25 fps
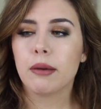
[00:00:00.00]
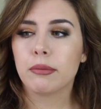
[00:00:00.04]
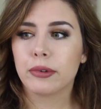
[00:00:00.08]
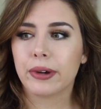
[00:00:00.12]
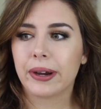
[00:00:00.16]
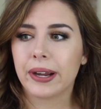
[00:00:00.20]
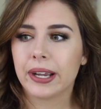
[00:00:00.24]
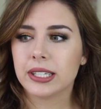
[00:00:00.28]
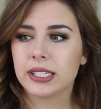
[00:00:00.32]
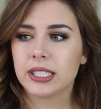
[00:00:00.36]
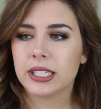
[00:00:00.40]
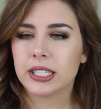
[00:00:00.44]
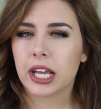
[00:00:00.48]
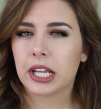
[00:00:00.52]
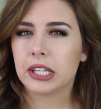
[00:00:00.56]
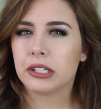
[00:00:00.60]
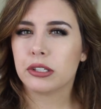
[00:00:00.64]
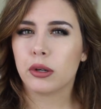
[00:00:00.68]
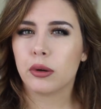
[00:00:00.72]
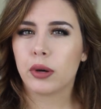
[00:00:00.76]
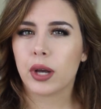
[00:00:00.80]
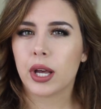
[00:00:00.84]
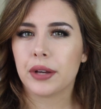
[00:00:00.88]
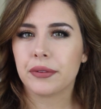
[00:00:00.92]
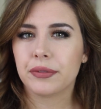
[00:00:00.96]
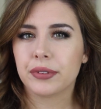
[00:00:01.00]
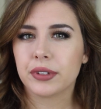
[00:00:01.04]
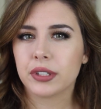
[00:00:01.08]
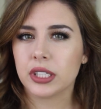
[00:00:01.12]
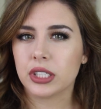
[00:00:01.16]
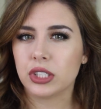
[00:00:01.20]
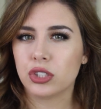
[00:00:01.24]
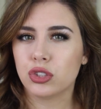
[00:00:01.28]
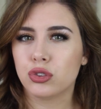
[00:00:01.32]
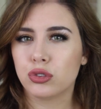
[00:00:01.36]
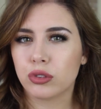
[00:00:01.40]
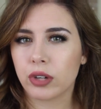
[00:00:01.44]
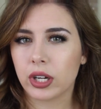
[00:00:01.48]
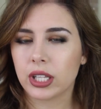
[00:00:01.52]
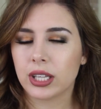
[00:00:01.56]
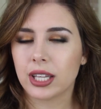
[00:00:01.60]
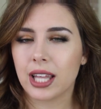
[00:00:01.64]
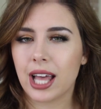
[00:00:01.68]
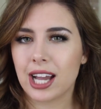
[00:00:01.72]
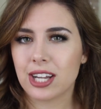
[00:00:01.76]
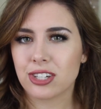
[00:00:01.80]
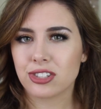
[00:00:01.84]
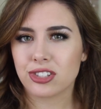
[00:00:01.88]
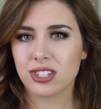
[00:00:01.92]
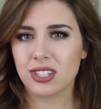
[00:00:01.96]
Granted, I don't have really straight
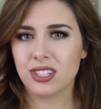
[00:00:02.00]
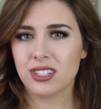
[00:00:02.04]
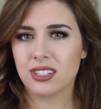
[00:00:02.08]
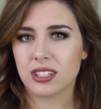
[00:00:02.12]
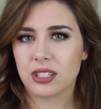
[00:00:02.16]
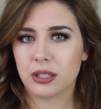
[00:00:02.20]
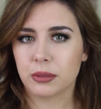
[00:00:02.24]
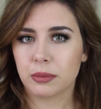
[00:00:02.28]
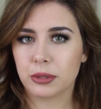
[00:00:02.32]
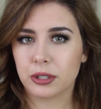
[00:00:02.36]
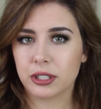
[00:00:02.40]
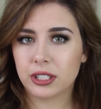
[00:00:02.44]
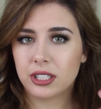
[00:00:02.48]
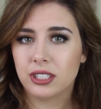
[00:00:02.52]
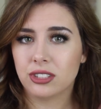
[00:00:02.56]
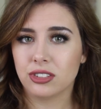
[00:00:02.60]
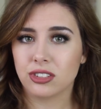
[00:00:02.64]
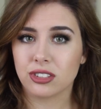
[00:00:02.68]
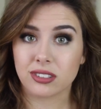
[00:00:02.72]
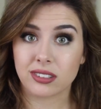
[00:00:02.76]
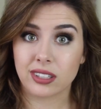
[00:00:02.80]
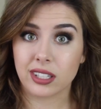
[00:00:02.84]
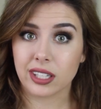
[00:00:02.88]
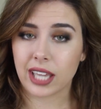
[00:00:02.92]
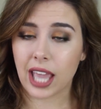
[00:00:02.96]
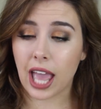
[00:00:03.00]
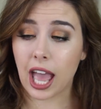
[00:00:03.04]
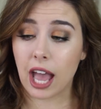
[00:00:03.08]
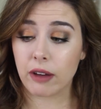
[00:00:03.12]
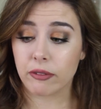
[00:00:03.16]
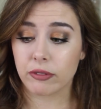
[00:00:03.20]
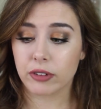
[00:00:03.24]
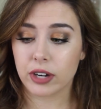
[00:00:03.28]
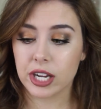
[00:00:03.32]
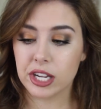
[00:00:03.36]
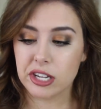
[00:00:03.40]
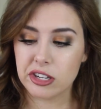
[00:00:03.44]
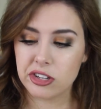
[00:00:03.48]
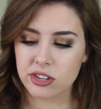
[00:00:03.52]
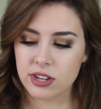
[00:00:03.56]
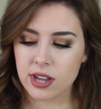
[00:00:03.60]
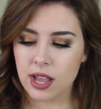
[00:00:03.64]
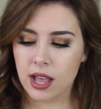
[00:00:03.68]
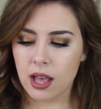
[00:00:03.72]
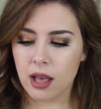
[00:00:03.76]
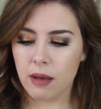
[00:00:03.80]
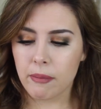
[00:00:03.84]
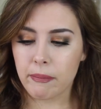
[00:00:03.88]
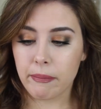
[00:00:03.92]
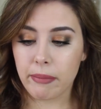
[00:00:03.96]
lashes, they're pretty just like average,
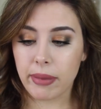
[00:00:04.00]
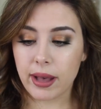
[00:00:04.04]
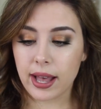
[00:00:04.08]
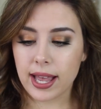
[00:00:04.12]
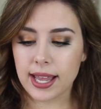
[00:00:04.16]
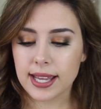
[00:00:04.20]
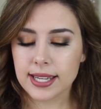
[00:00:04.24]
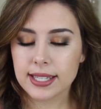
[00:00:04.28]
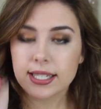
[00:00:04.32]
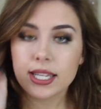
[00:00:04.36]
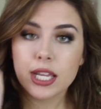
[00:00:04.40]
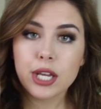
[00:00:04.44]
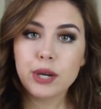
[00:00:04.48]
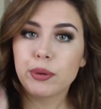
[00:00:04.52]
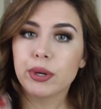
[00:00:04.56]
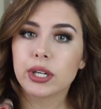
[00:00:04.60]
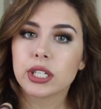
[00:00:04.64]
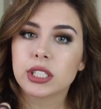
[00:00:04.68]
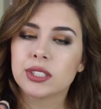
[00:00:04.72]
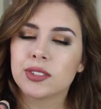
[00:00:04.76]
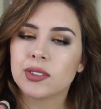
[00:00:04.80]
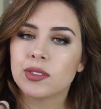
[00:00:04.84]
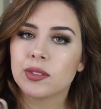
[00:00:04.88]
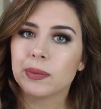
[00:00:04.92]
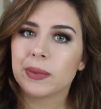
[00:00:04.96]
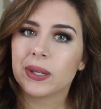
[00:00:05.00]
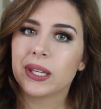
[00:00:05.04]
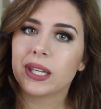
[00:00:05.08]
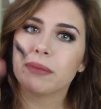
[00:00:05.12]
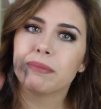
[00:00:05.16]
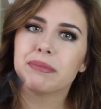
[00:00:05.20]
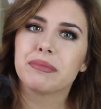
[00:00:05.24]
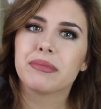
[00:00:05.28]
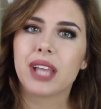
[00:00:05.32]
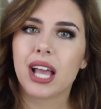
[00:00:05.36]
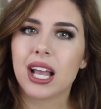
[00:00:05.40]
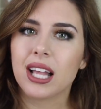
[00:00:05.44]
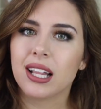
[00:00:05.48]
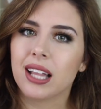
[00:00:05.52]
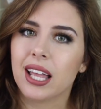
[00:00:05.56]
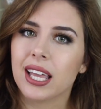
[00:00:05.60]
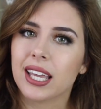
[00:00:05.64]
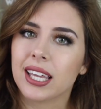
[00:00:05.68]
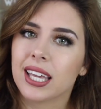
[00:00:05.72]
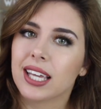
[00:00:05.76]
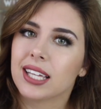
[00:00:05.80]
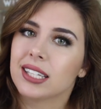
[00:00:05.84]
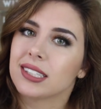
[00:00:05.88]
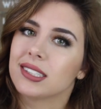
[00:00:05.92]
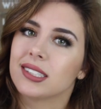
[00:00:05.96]
but it works for me, I
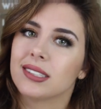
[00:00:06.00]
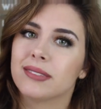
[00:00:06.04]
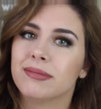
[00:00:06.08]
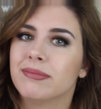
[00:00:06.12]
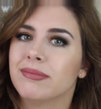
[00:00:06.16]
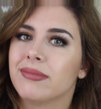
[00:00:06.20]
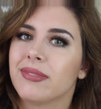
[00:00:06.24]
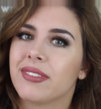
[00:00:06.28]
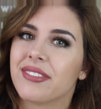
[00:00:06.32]
like it.